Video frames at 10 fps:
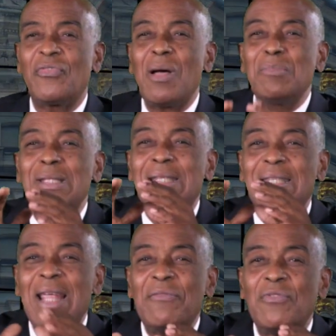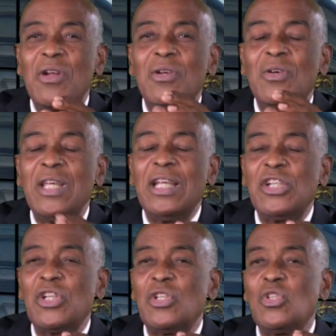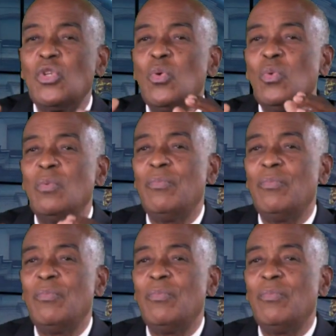from several locations too.